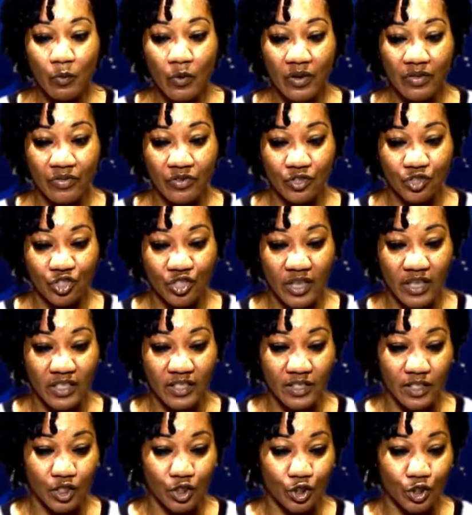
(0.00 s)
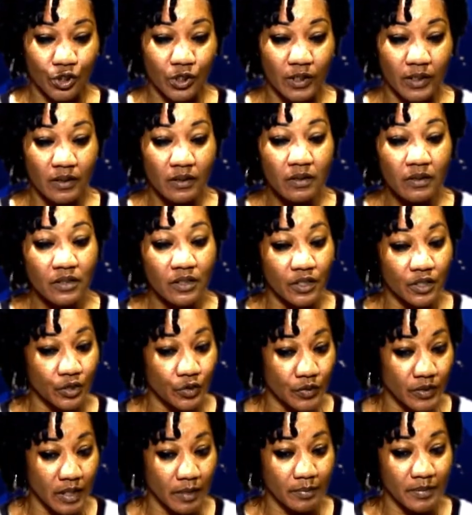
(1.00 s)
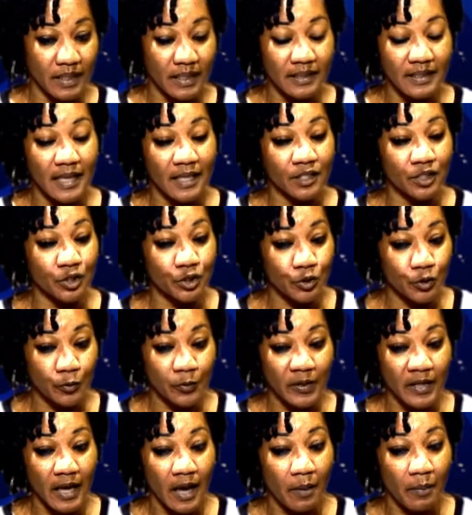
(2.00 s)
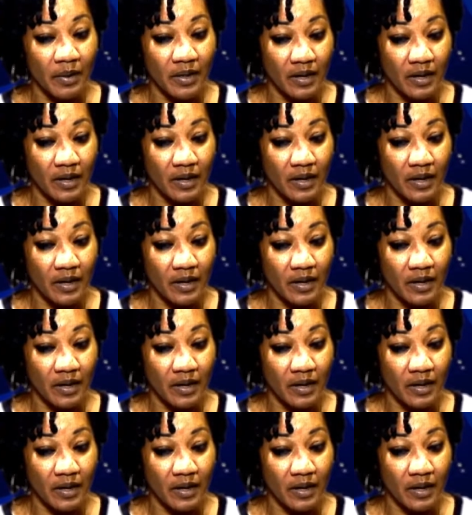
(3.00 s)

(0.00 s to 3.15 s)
with Jason Shields, a news update at 2 p.m.,